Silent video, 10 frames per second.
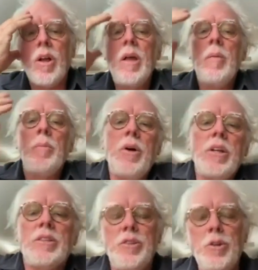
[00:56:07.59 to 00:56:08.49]
Yeah.
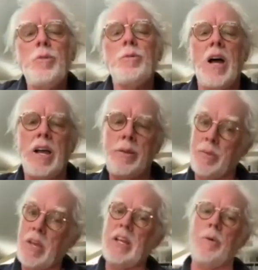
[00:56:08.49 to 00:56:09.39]
But yeah. you know, I
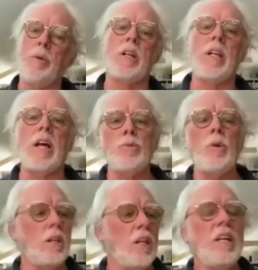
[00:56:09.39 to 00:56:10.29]
then I realized,
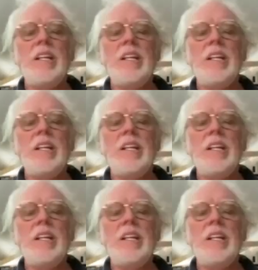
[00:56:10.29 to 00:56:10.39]
well,